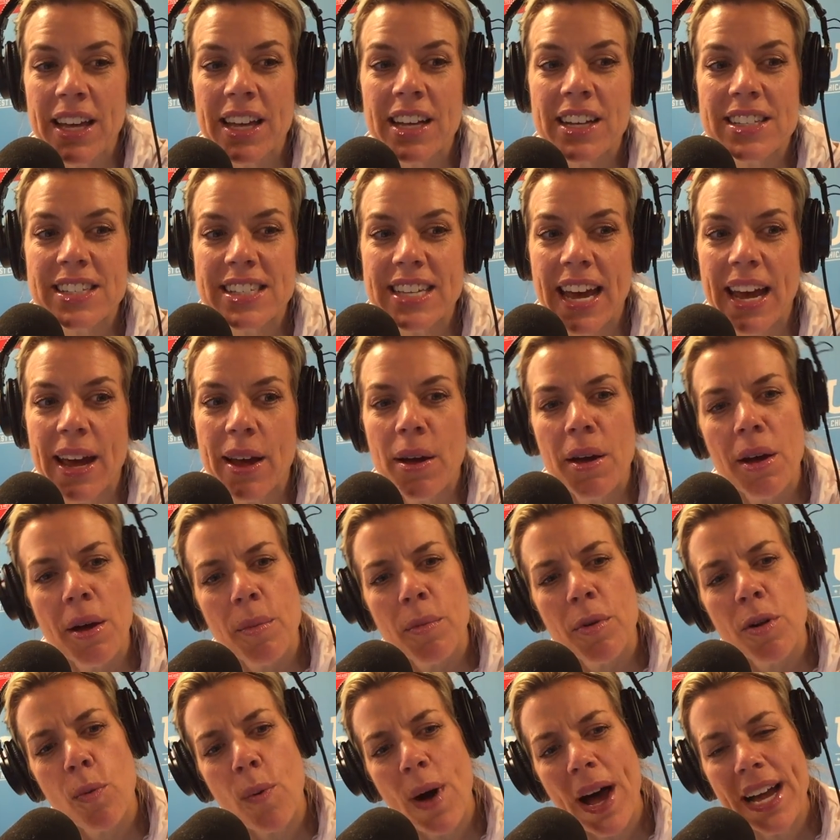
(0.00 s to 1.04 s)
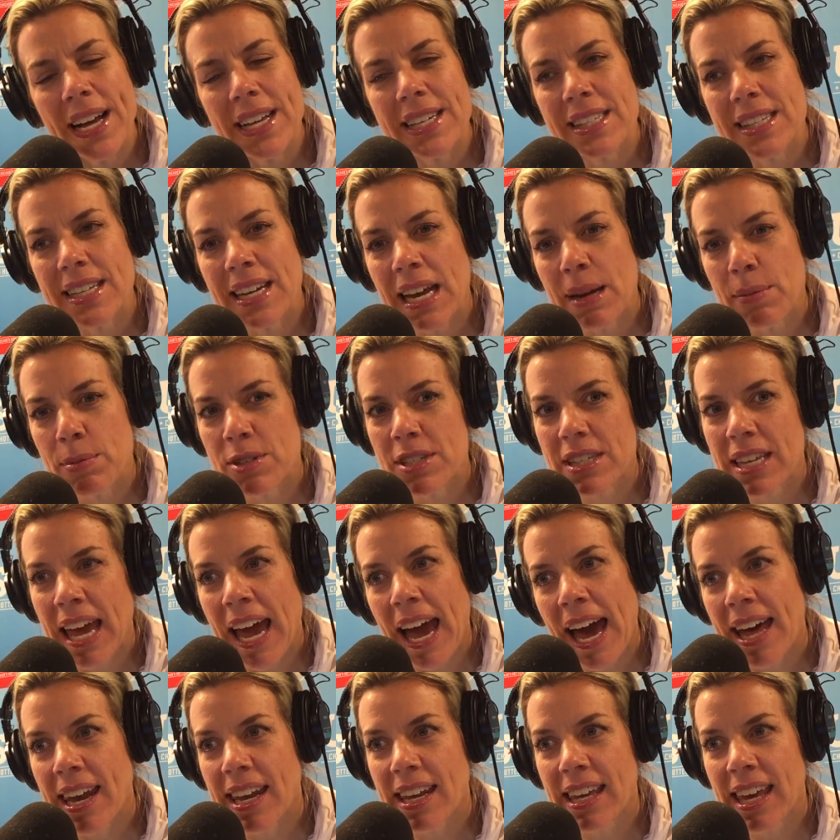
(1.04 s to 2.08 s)
He'll say, "Well, why is the neighbor's
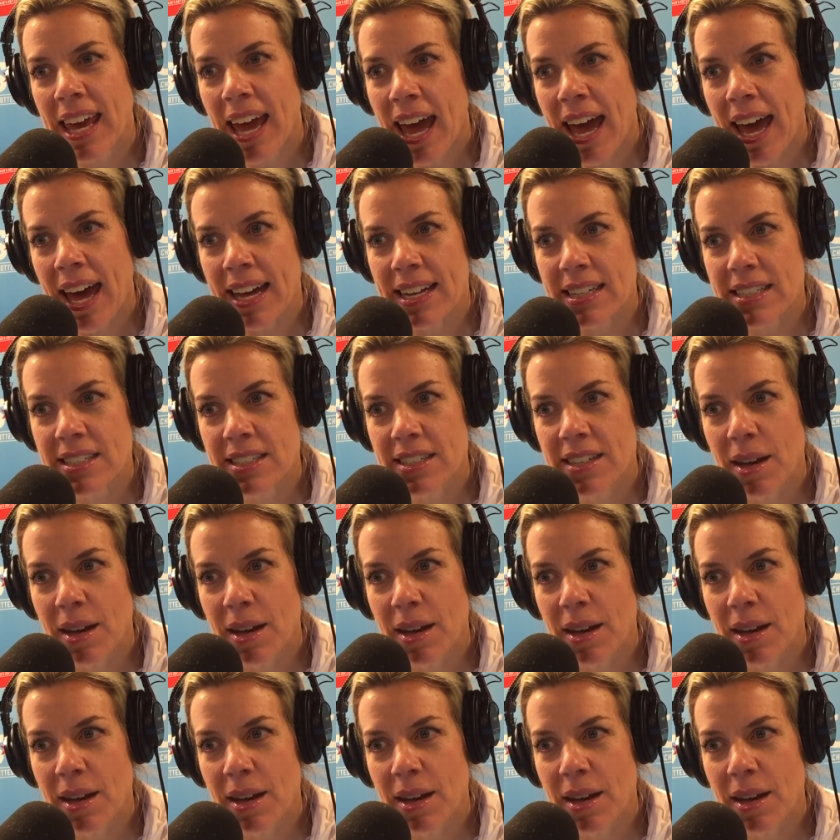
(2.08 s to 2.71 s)
cat a cat?"